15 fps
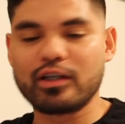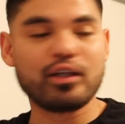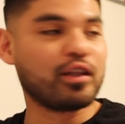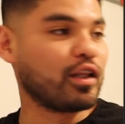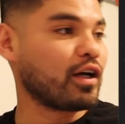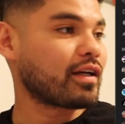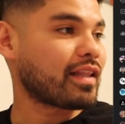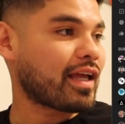He
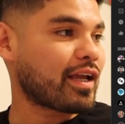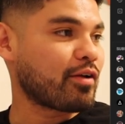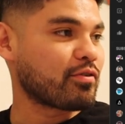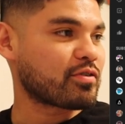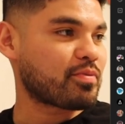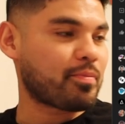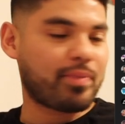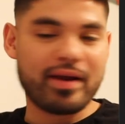looked like he
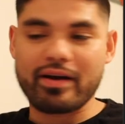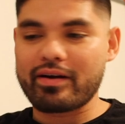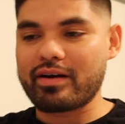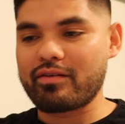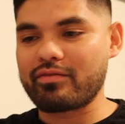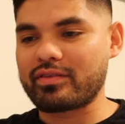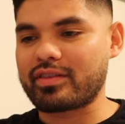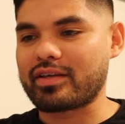was preparing
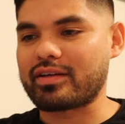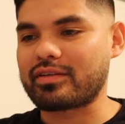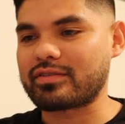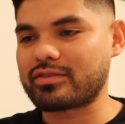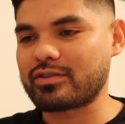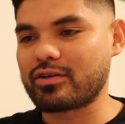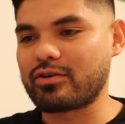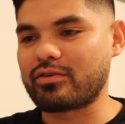everything.
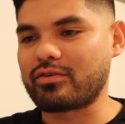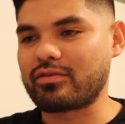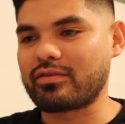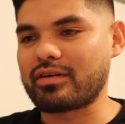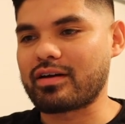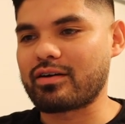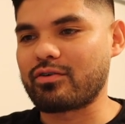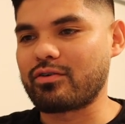So
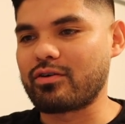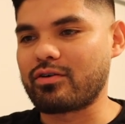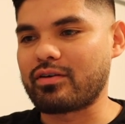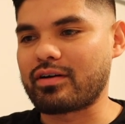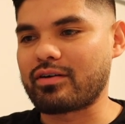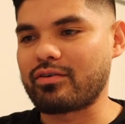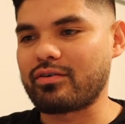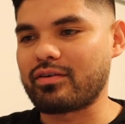I don't know.
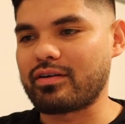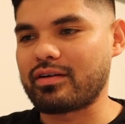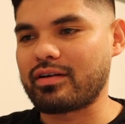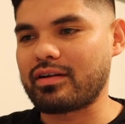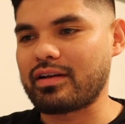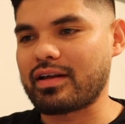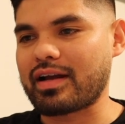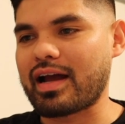I don't
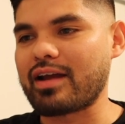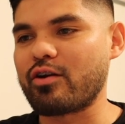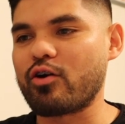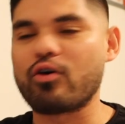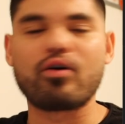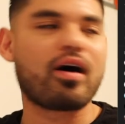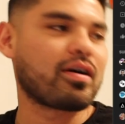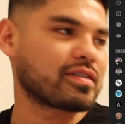know. Like, I
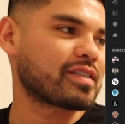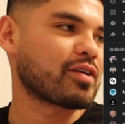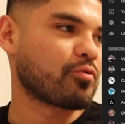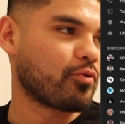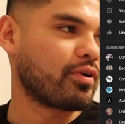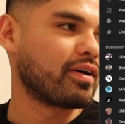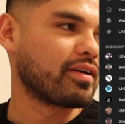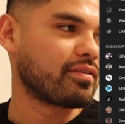know
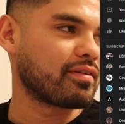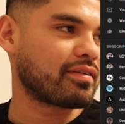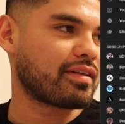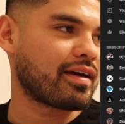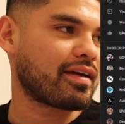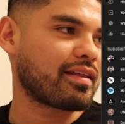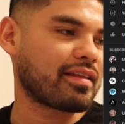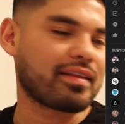Austin won.
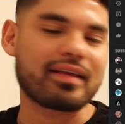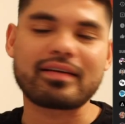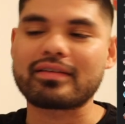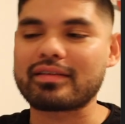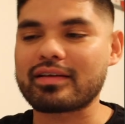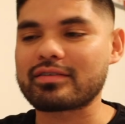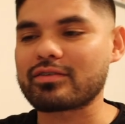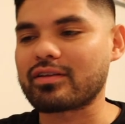
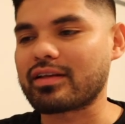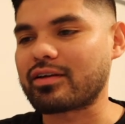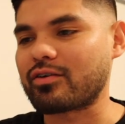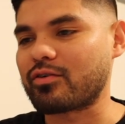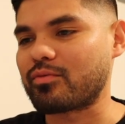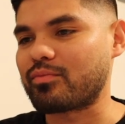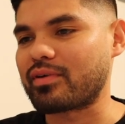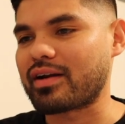That's all I
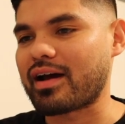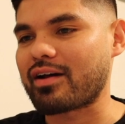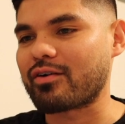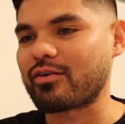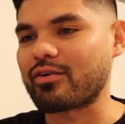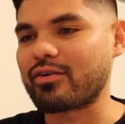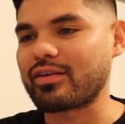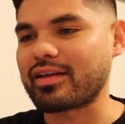know. But I
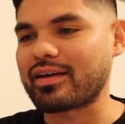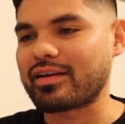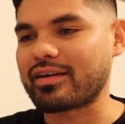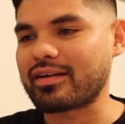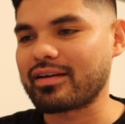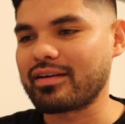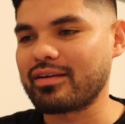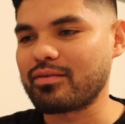don't know like
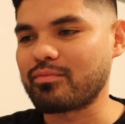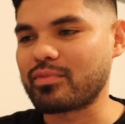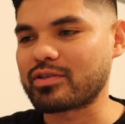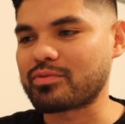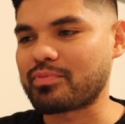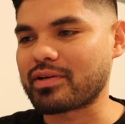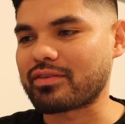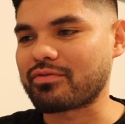
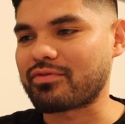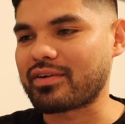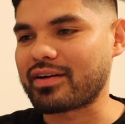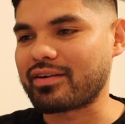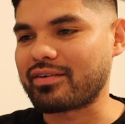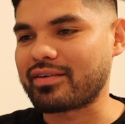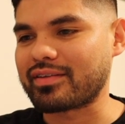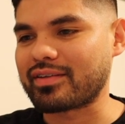much about the
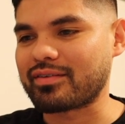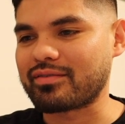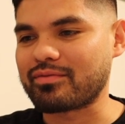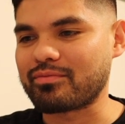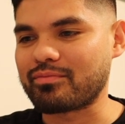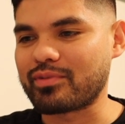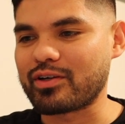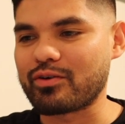fight or anything.
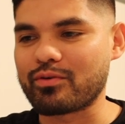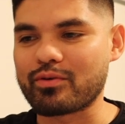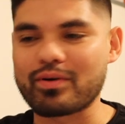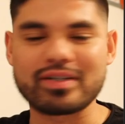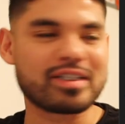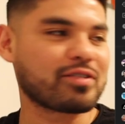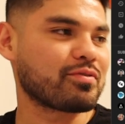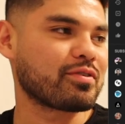But you want to
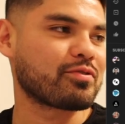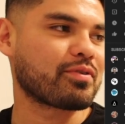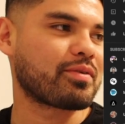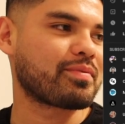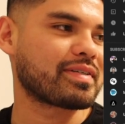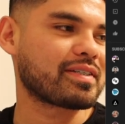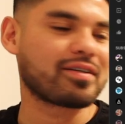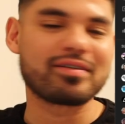watch this one? 20
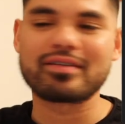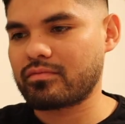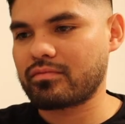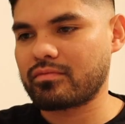minutes long.